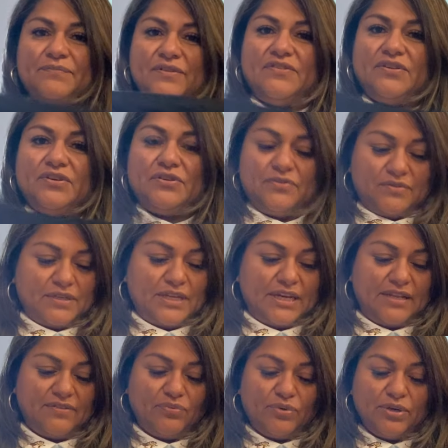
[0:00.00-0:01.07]
So, and
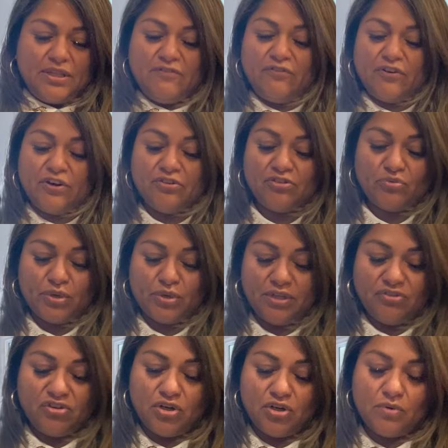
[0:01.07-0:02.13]
it's one of the first
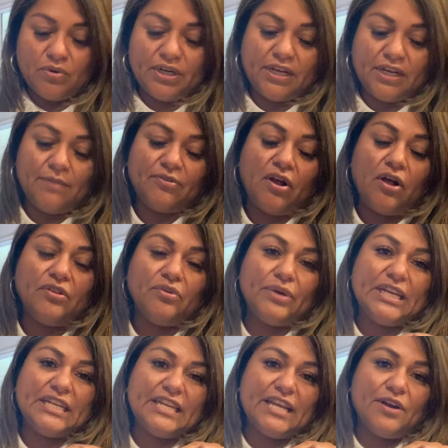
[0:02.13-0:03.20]
ones, you know, where it comes all the
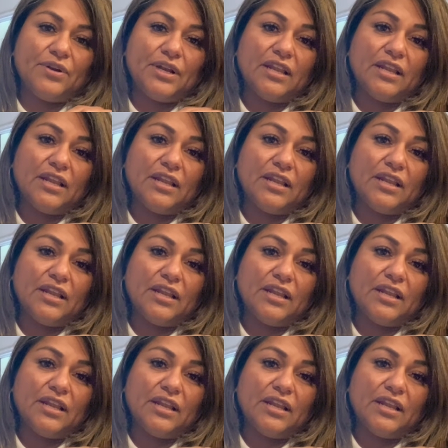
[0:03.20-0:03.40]
way down,